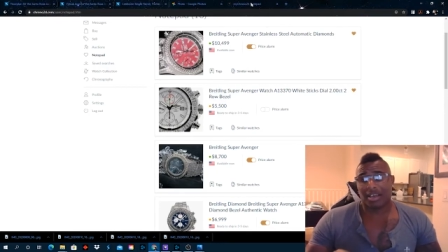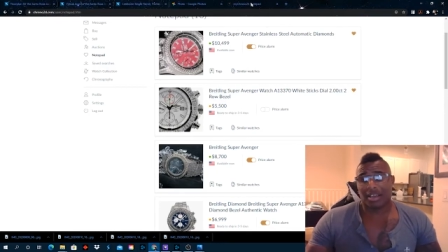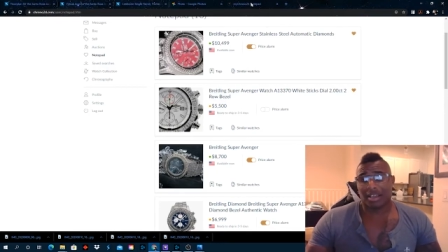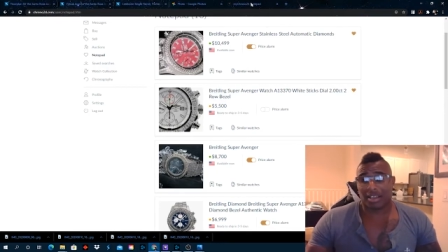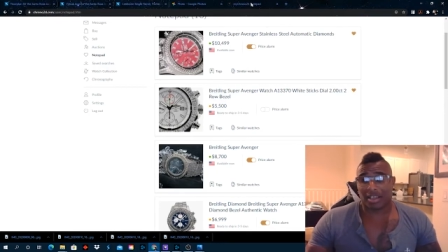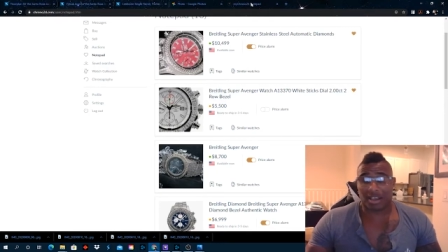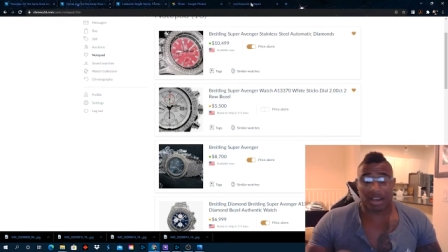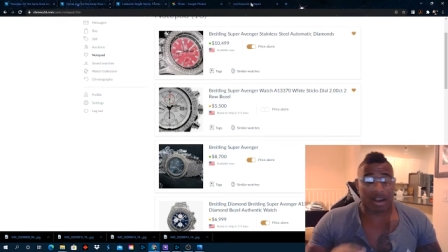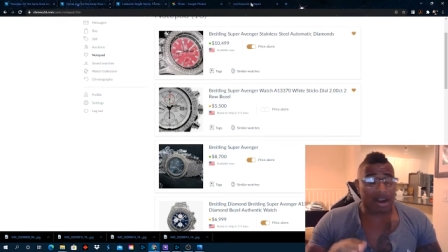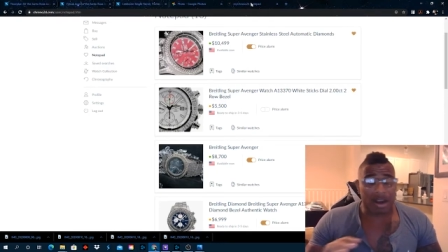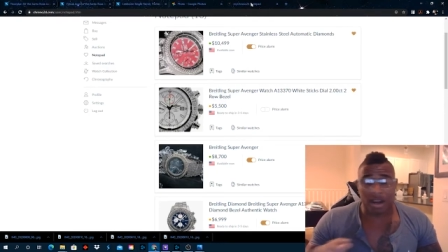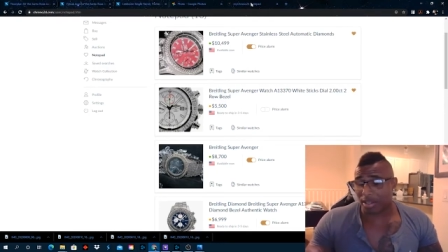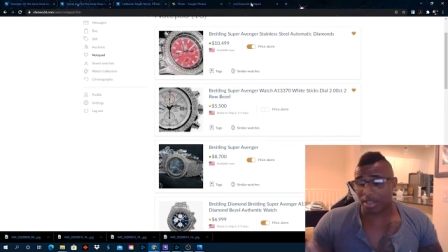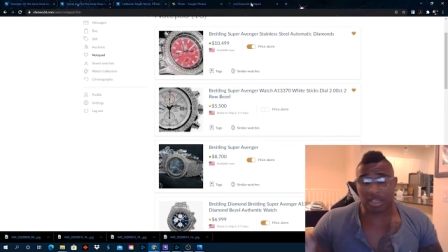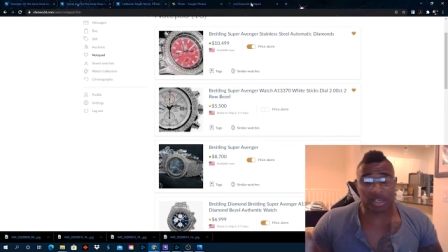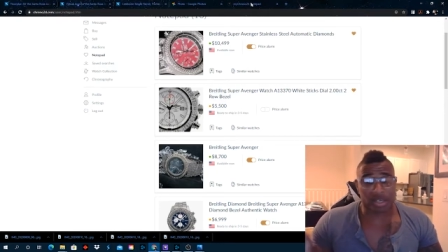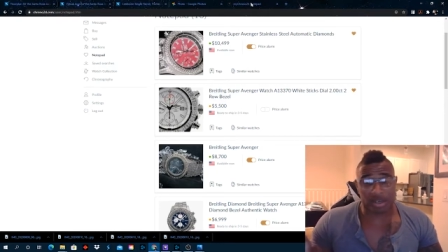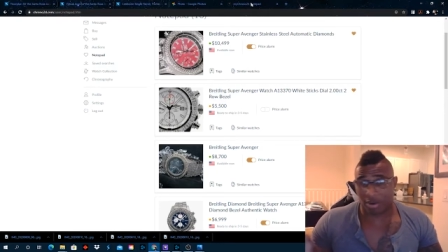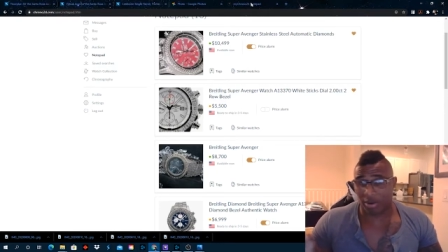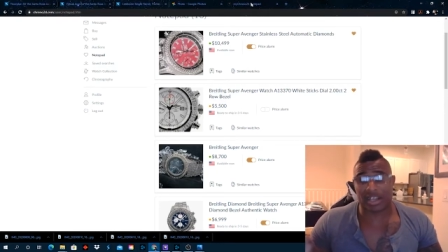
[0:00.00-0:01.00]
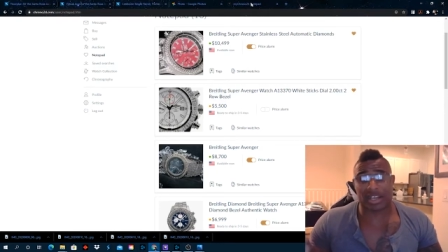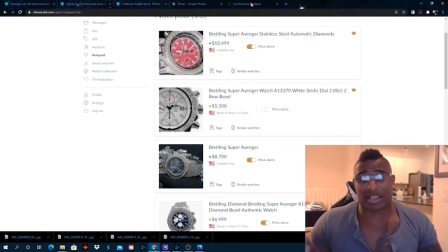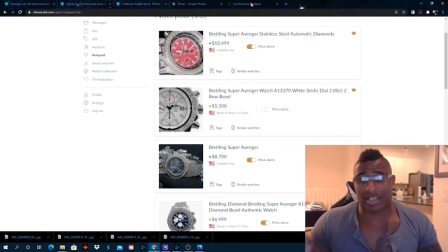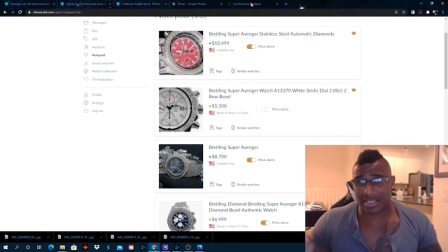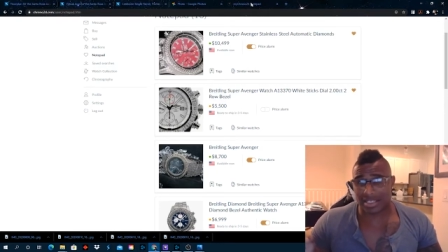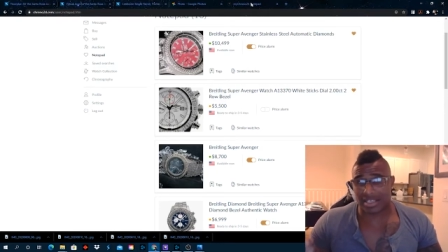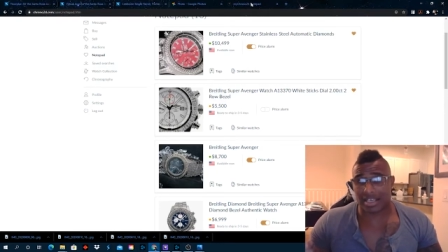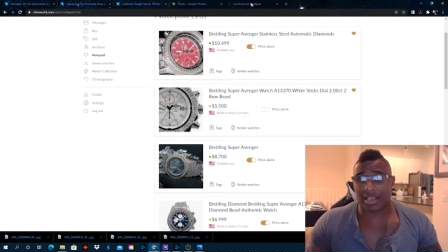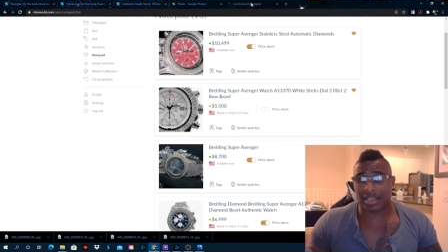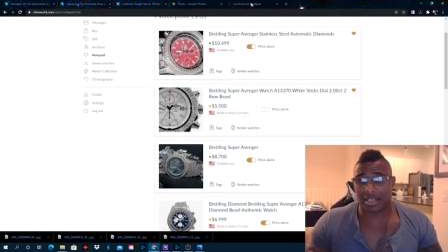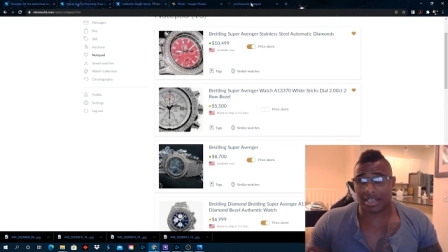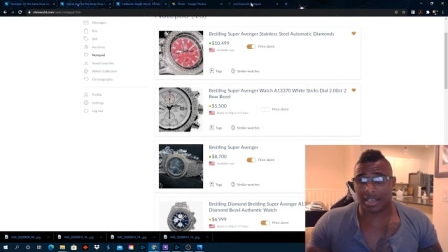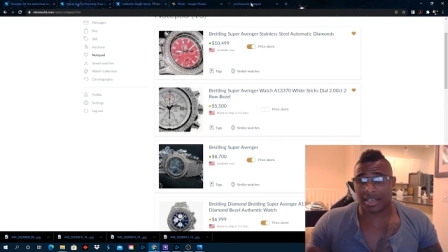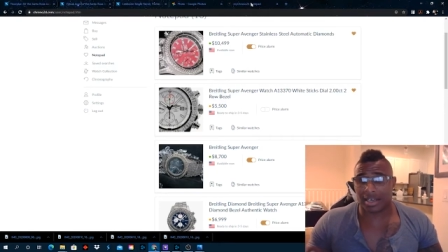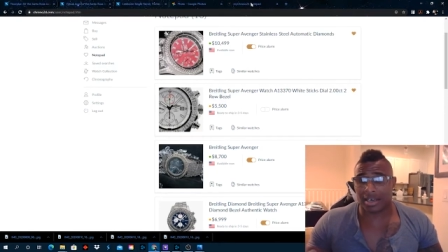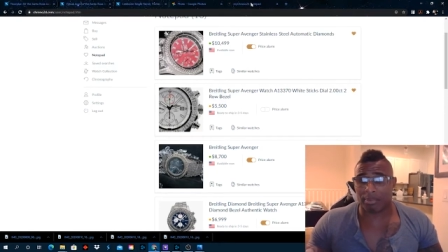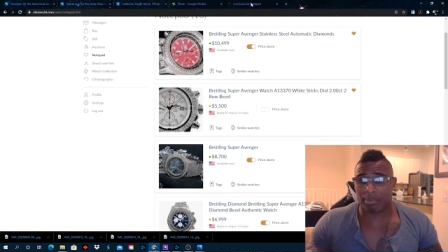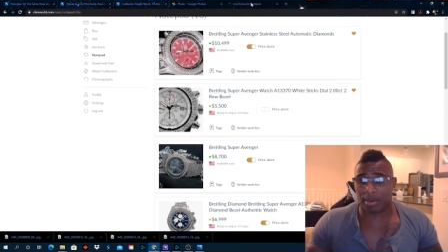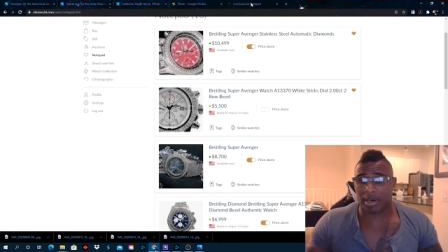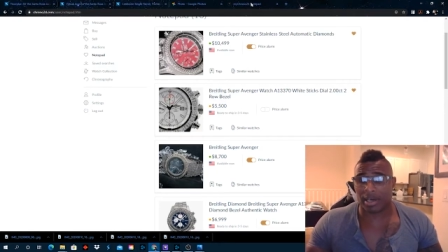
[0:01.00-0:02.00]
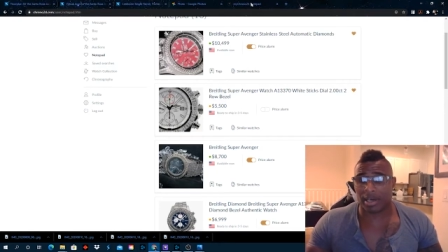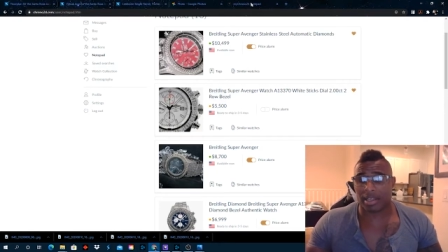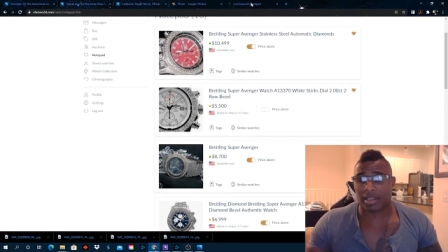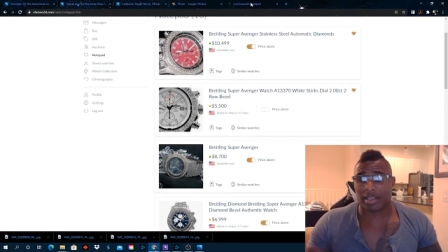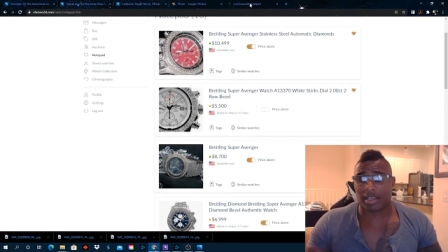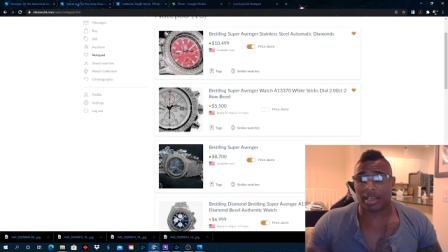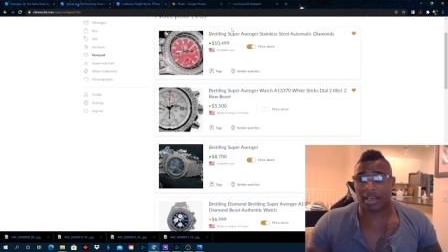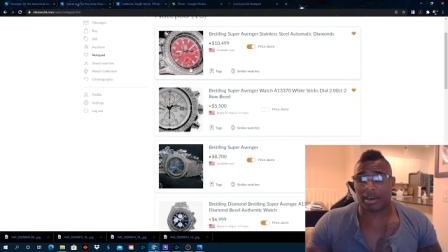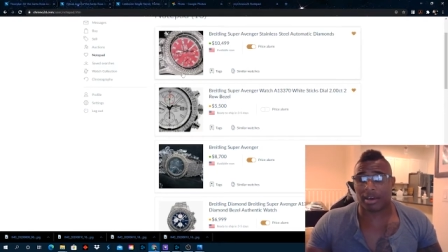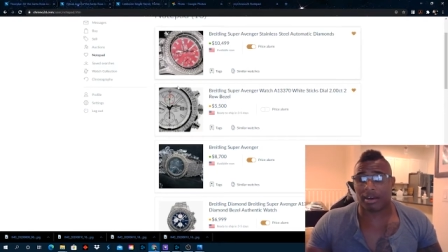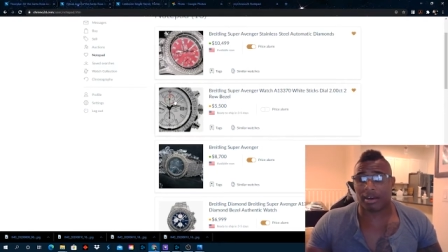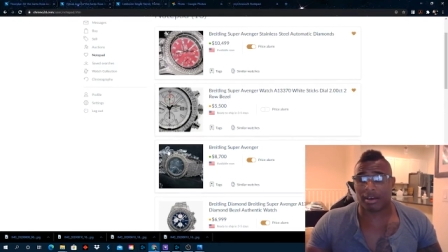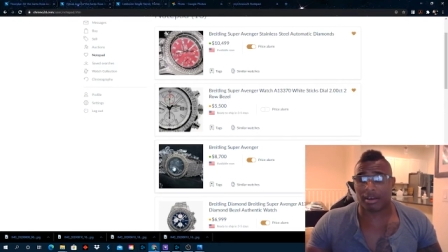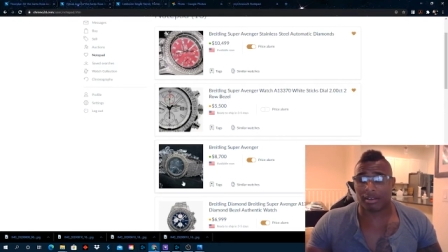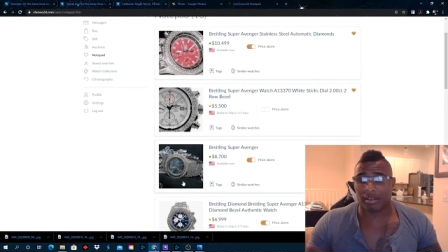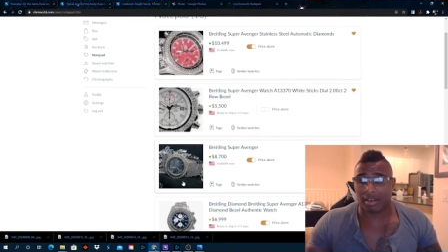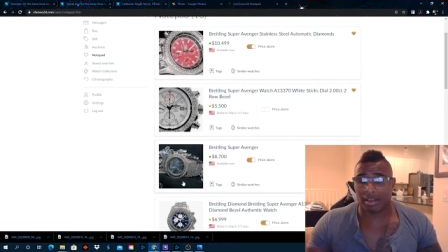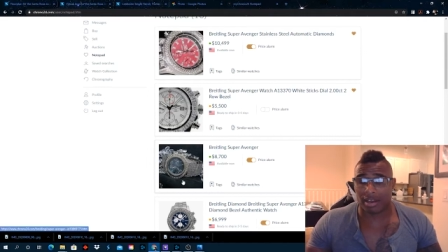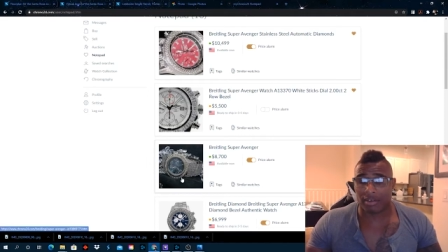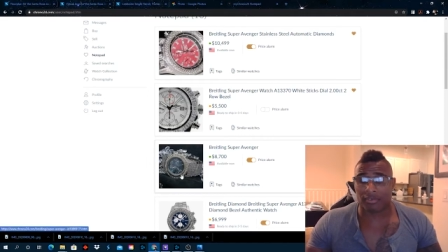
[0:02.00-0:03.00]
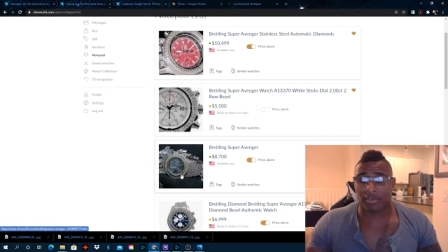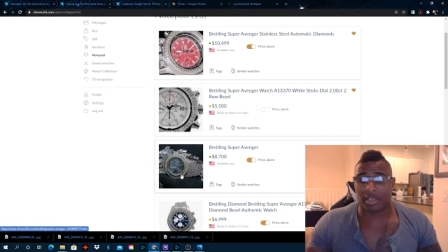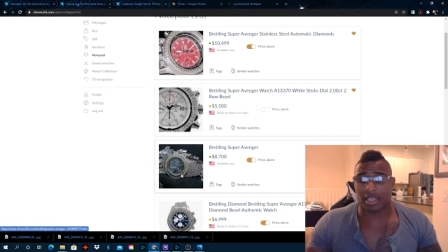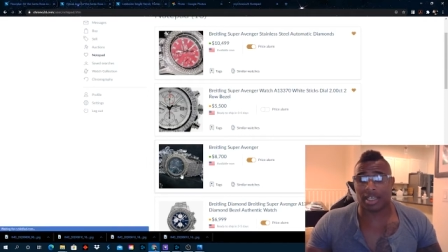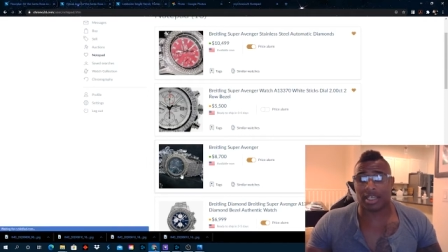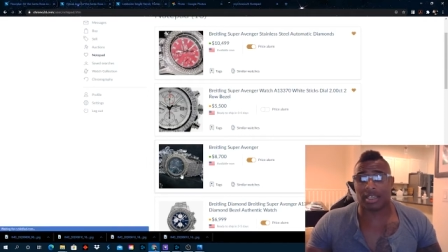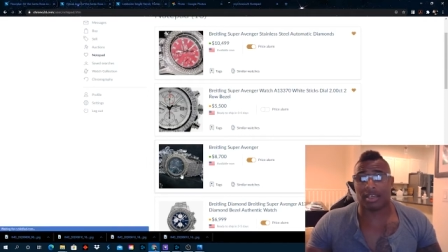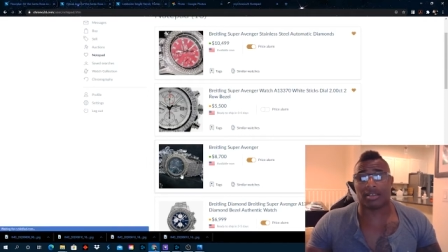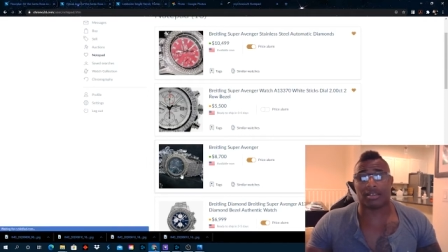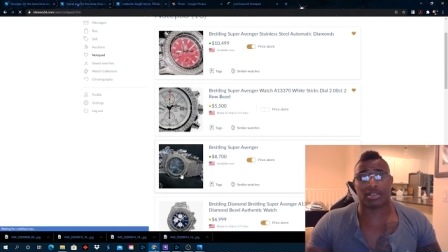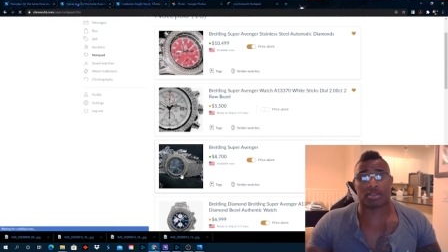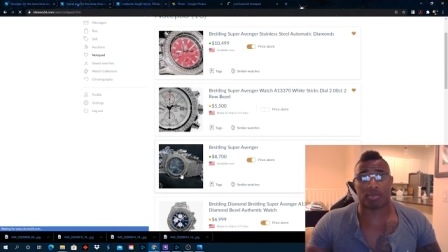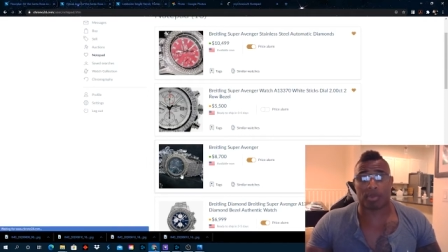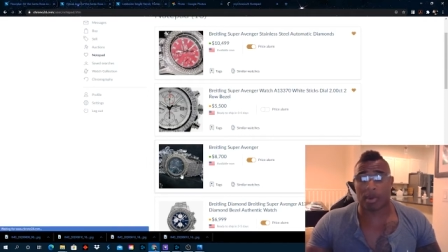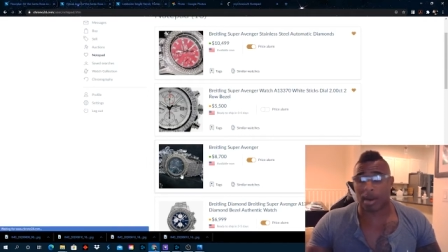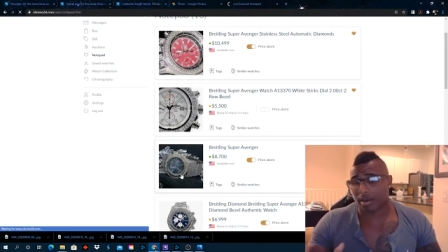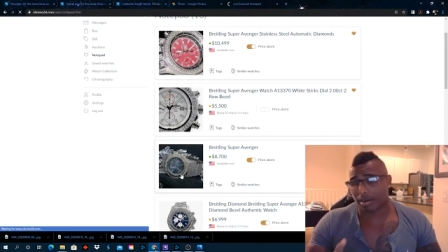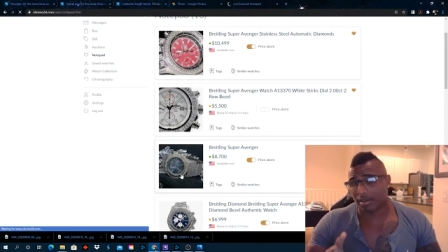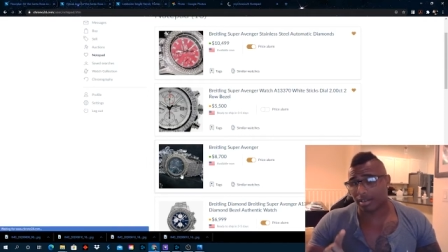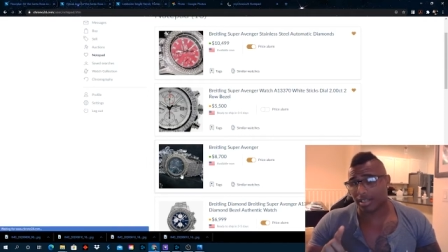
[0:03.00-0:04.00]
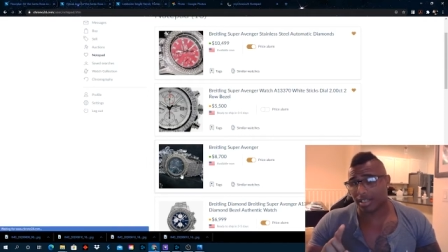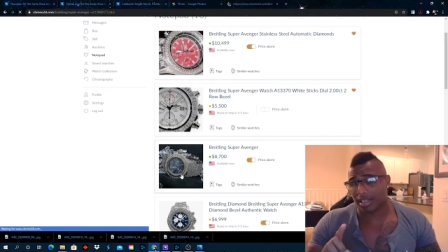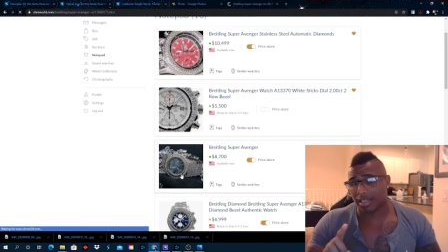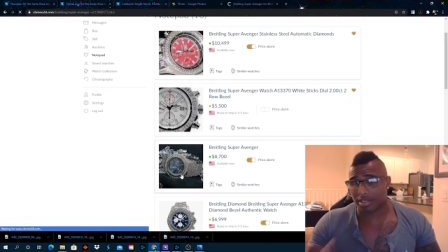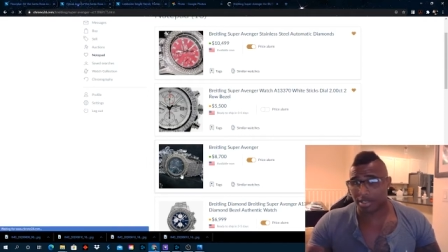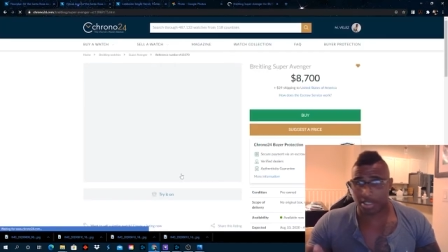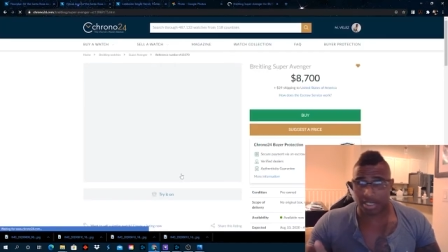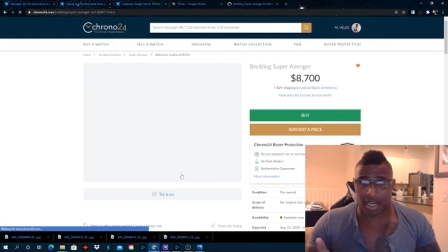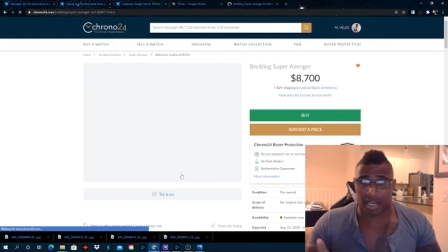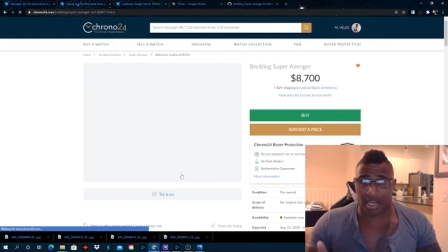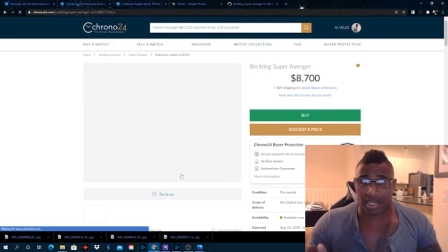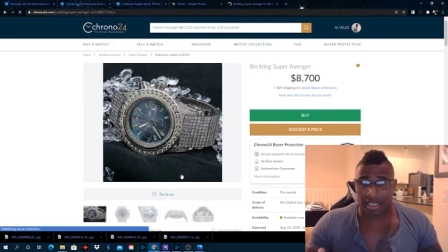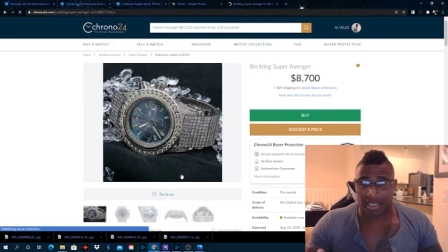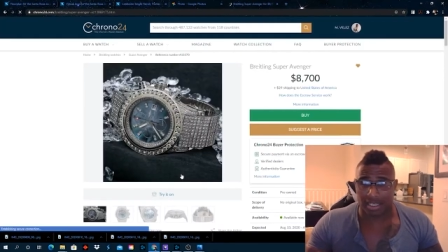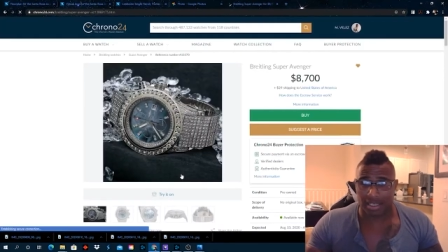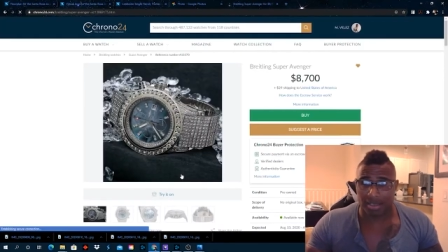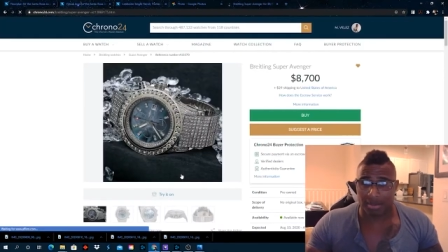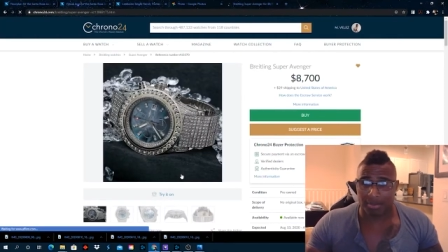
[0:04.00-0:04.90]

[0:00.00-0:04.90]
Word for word: aren't the greatest idea, but they are lovely, sparkly, and shiny.